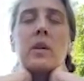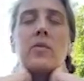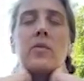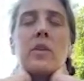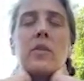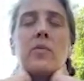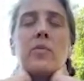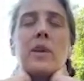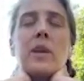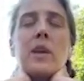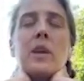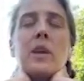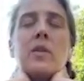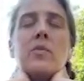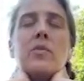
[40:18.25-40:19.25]
if they've
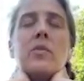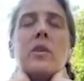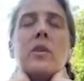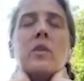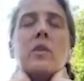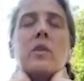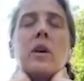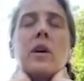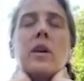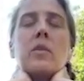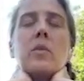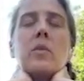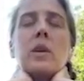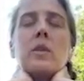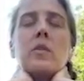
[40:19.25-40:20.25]
behaved in
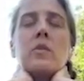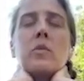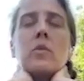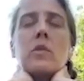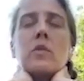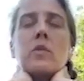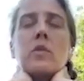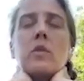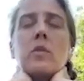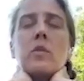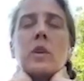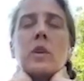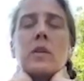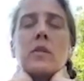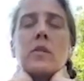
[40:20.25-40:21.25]
unkind ways towards
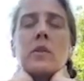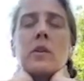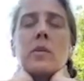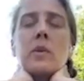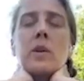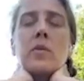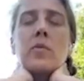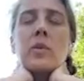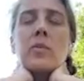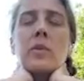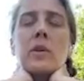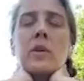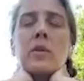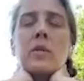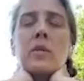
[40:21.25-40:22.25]
you, that it's coming
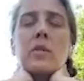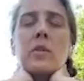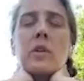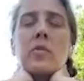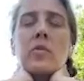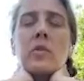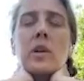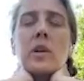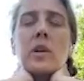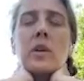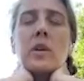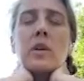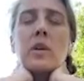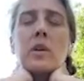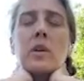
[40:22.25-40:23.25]
from their own suffering.